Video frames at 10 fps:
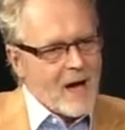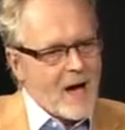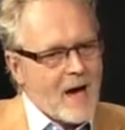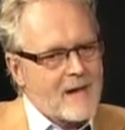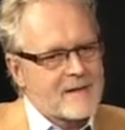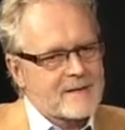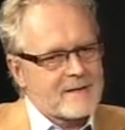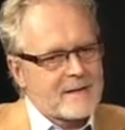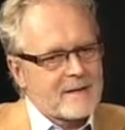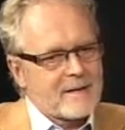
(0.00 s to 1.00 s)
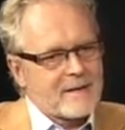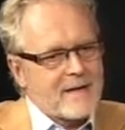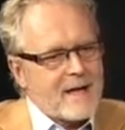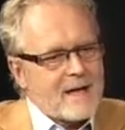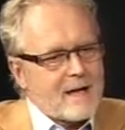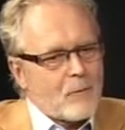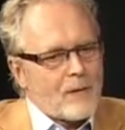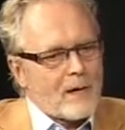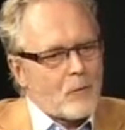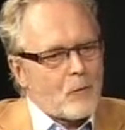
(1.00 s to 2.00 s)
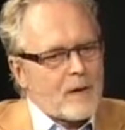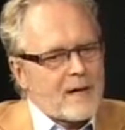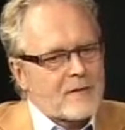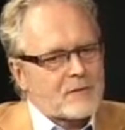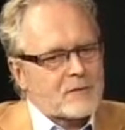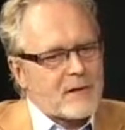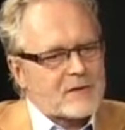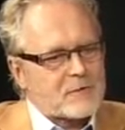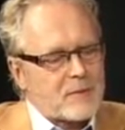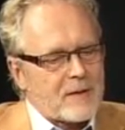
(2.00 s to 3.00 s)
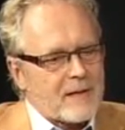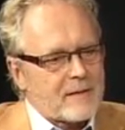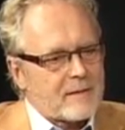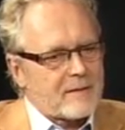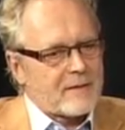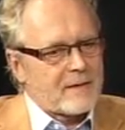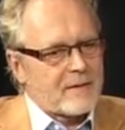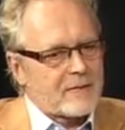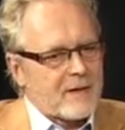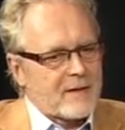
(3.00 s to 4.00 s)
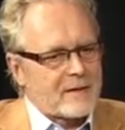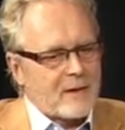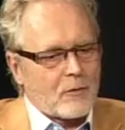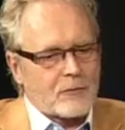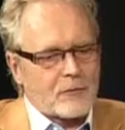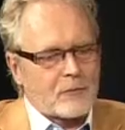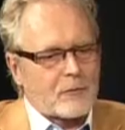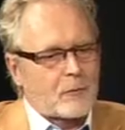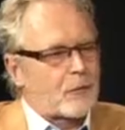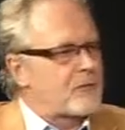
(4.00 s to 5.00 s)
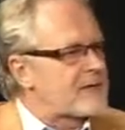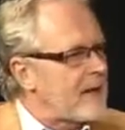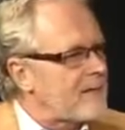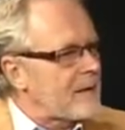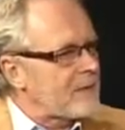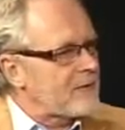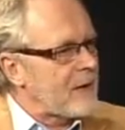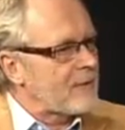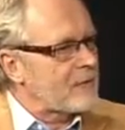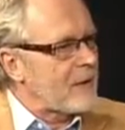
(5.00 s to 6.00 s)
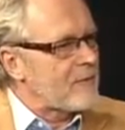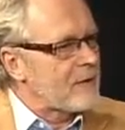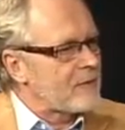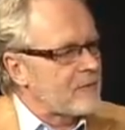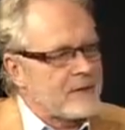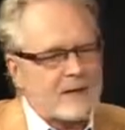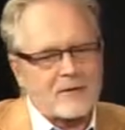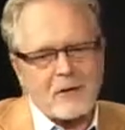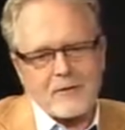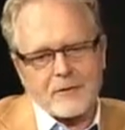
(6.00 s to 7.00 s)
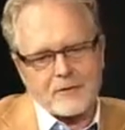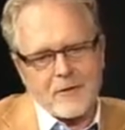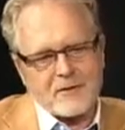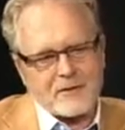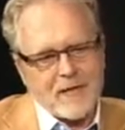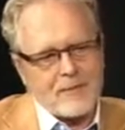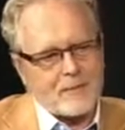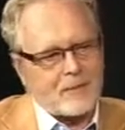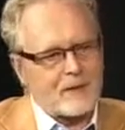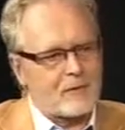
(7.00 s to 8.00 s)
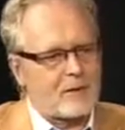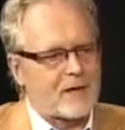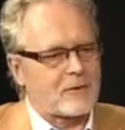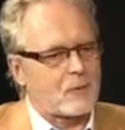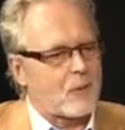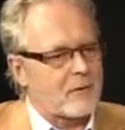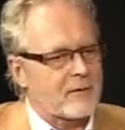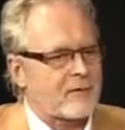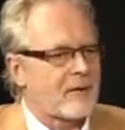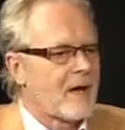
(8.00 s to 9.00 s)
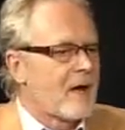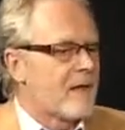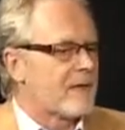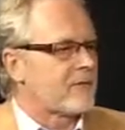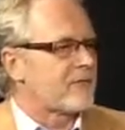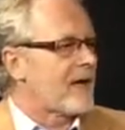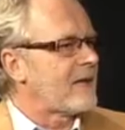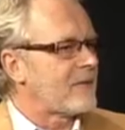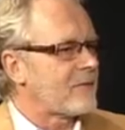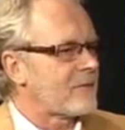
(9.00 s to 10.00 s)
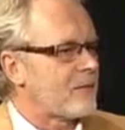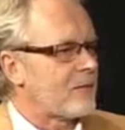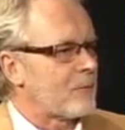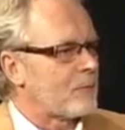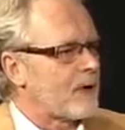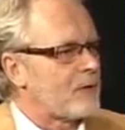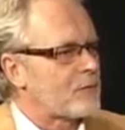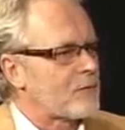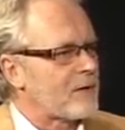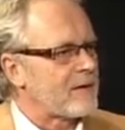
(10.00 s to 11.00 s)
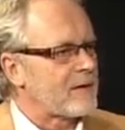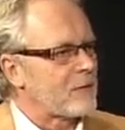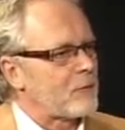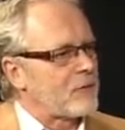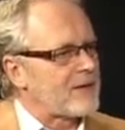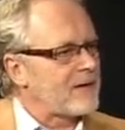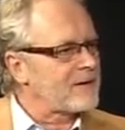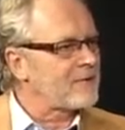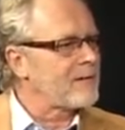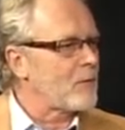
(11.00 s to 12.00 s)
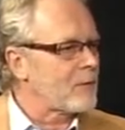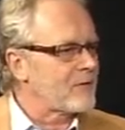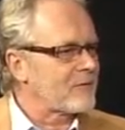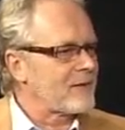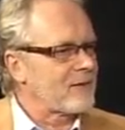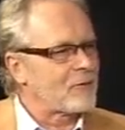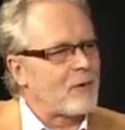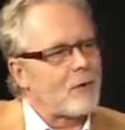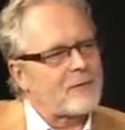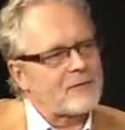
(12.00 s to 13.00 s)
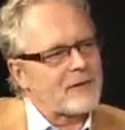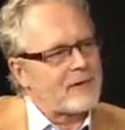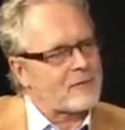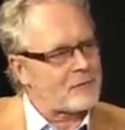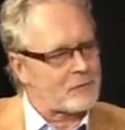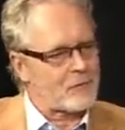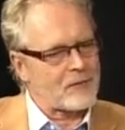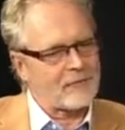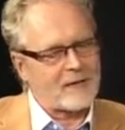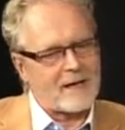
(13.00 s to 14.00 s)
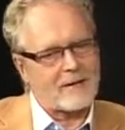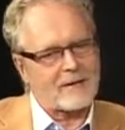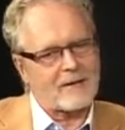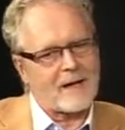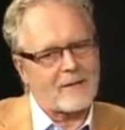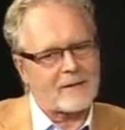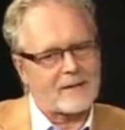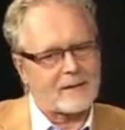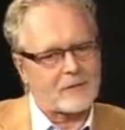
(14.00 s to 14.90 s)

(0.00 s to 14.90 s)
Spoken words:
And they were a way to explain the things and also to protect themselves from it. So later on the church came and created all these saints, and you prayed to them, and you're protected from all these things. So all these are stories. And I think the other thing is